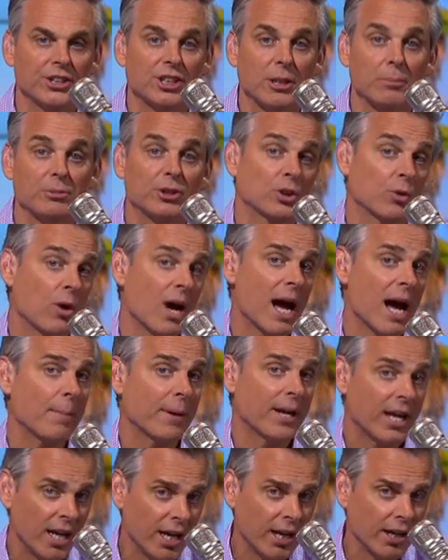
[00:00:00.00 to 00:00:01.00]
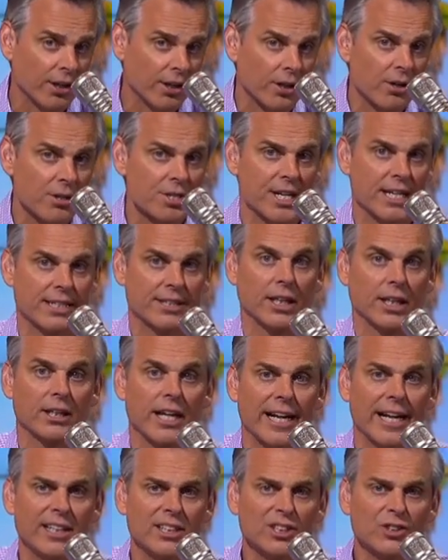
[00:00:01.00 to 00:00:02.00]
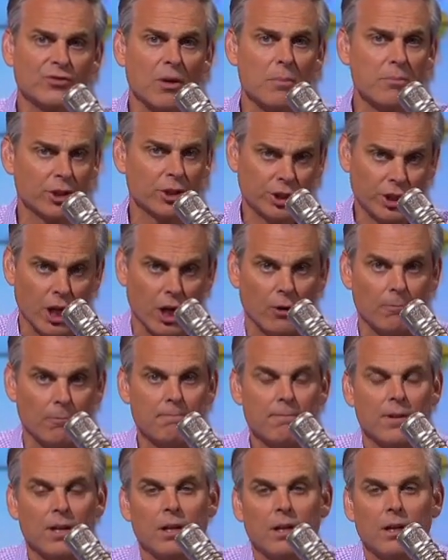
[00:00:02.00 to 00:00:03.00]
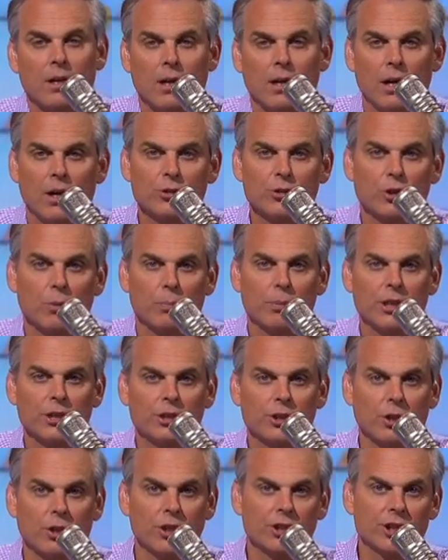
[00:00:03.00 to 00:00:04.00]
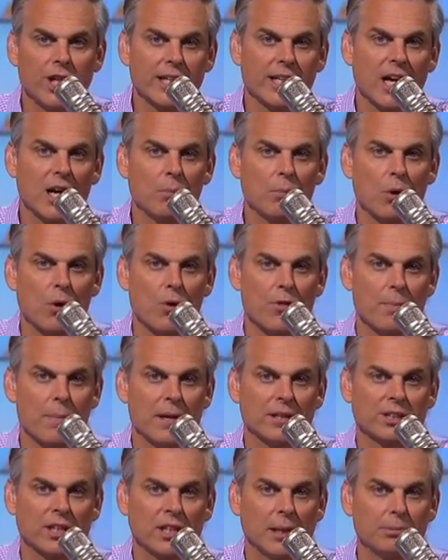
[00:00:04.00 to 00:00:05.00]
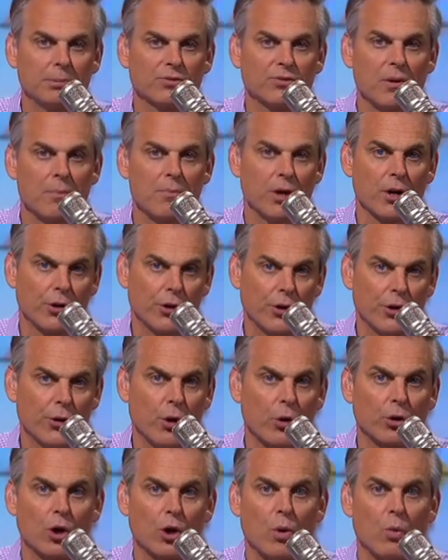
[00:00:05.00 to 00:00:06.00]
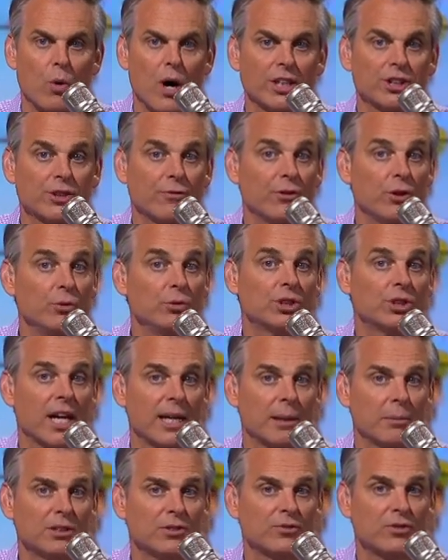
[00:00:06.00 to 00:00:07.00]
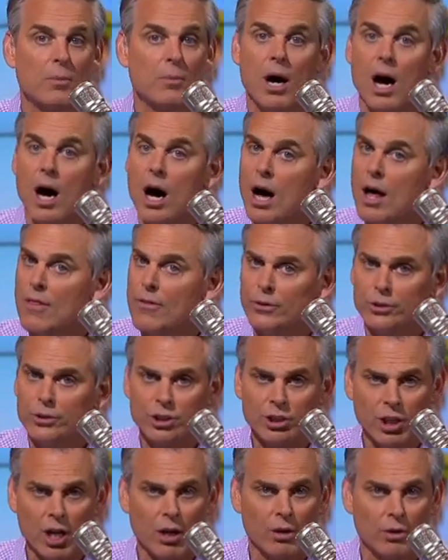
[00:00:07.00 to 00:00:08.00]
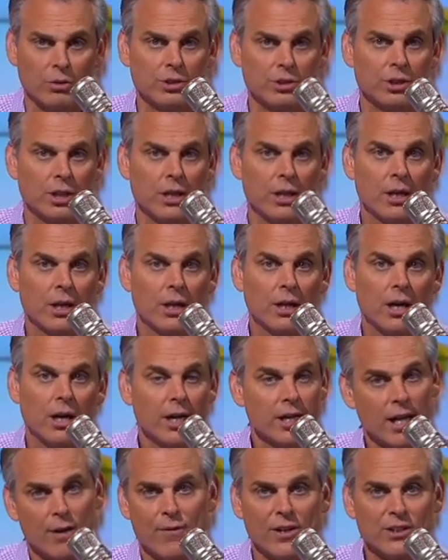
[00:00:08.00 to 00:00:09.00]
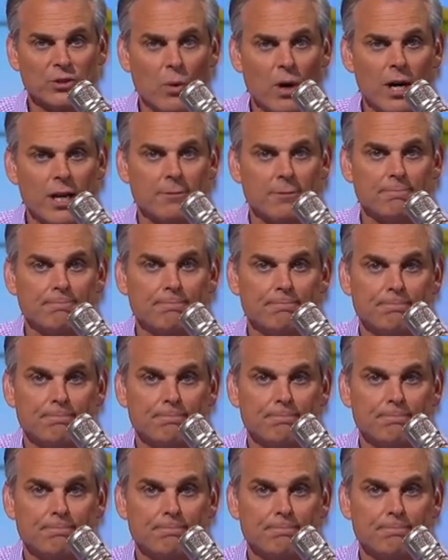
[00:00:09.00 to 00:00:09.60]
Subscribe here to get the latest from the show. Also, be sure to check out more of the best clips from The Herd or go watch a few segments from other shows on FS1.